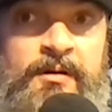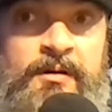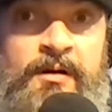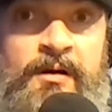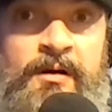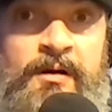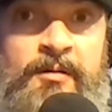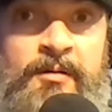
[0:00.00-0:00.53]

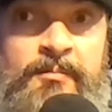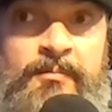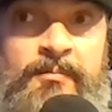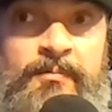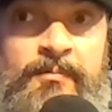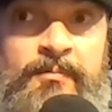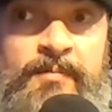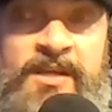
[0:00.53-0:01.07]
Um,
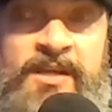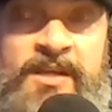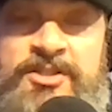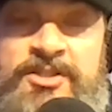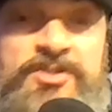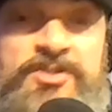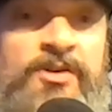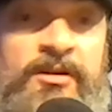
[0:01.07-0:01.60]
it just
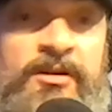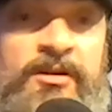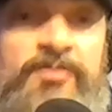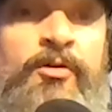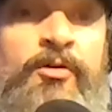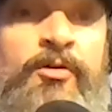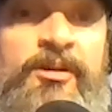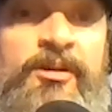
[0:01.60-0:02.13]
started
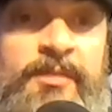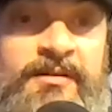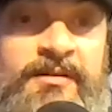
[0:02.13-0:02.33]
screaming